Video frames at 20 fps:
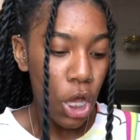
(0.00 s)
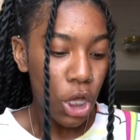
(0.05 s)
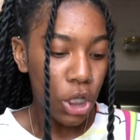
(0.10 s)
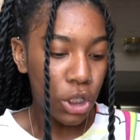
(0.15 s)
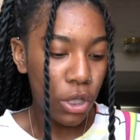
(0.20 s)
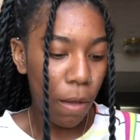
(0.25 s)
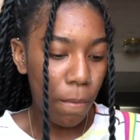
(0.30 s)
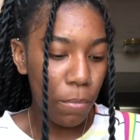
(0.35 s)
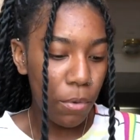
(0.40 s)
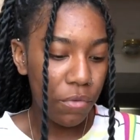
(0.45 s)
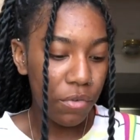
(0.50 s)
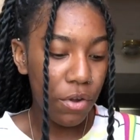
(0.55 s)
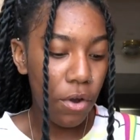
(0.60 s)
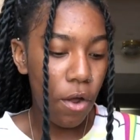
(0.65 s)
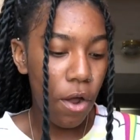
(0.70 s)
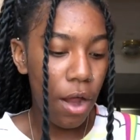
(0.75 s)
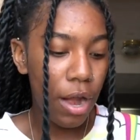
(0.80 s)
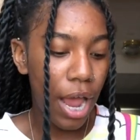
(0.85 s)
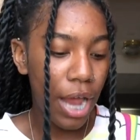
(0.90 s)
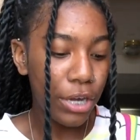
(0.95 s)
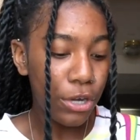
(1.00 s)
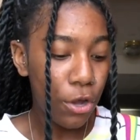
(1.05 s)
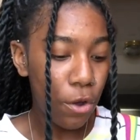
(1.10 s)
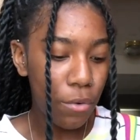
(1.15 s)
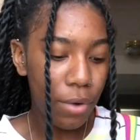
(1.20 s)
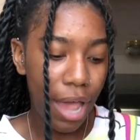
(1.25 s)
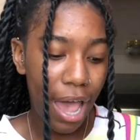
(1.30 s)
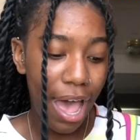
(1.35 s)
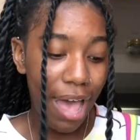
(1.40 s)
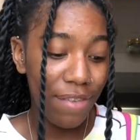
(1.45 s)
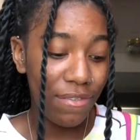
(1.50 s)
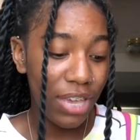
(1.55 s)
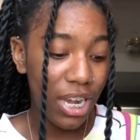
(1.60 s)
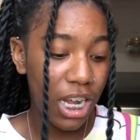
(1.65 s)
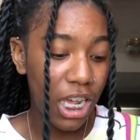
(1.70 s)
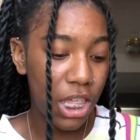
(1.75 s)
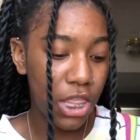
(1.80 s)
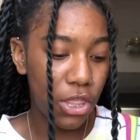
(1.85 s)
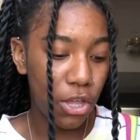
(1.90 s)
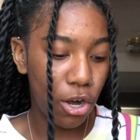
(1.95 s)
So moving on, I don't have
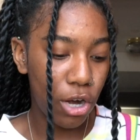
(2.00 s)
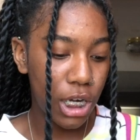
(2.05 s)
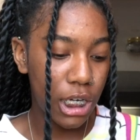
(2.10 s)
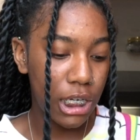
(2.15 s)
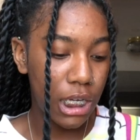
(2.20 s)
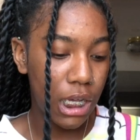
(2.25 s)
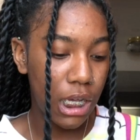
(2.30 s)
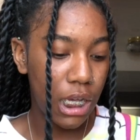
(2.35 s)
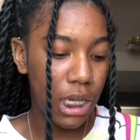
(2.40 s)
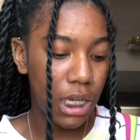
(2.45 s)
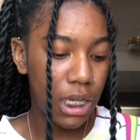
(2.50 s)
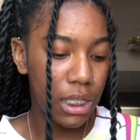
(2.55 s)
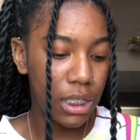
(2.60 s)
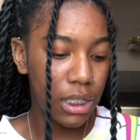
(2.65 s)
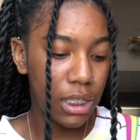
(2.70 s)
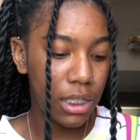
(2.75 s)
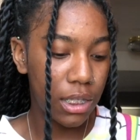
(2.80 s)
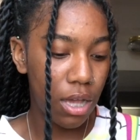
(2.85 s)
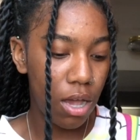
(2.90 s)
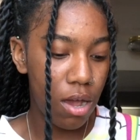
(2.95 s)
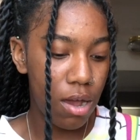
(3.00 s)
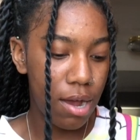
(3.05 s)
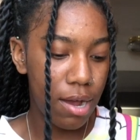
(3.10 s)
any 13s.